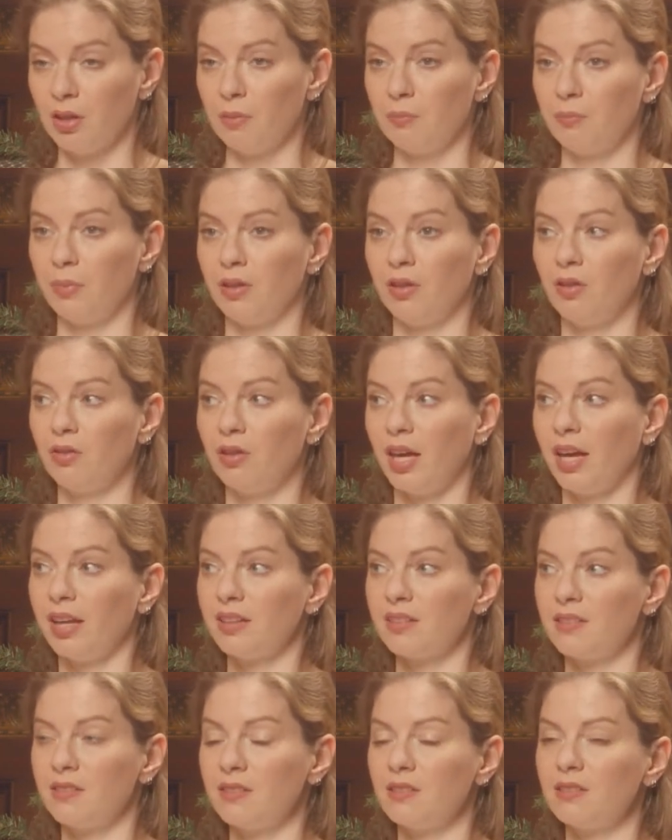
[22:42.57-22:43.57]
But you
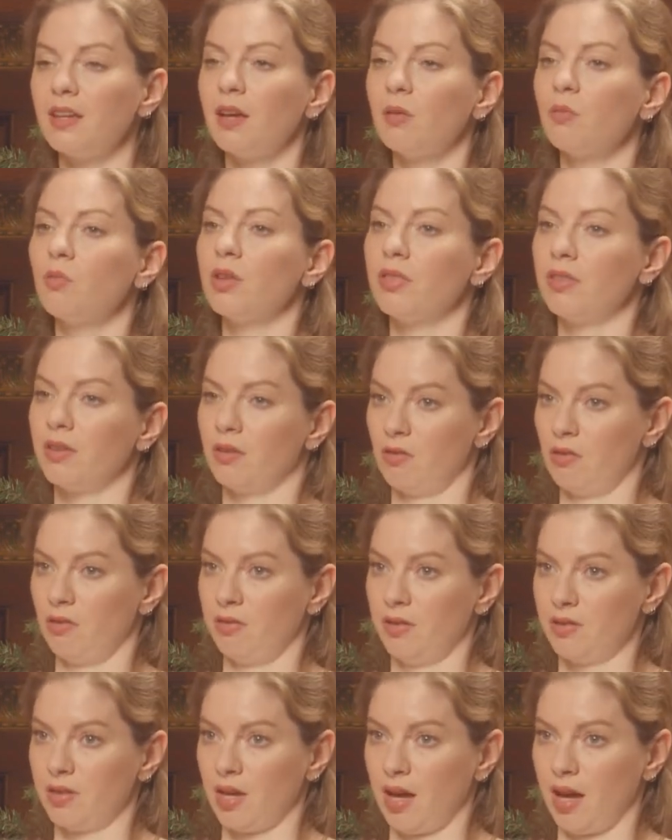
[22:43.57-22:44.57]
can't sit with it all
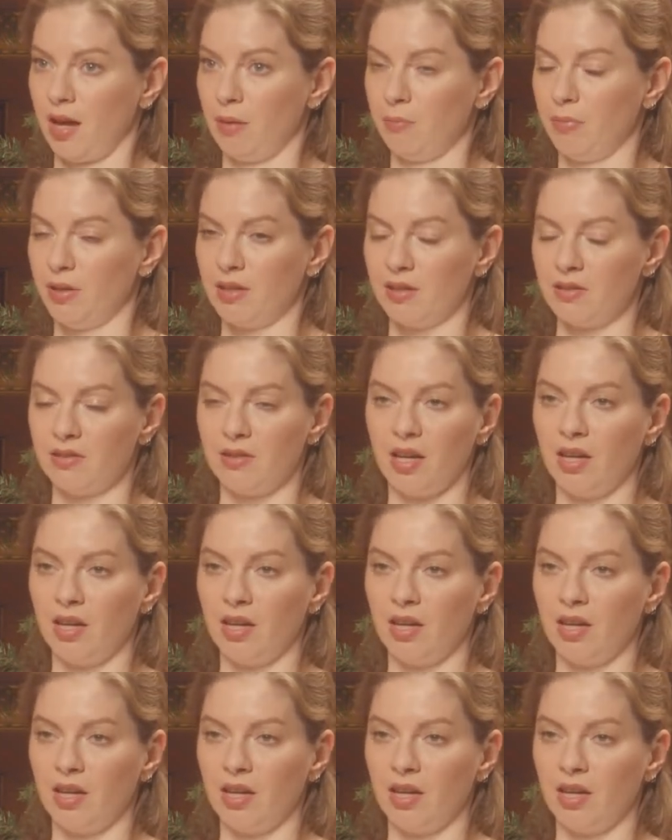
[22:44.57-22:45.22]
the time, because then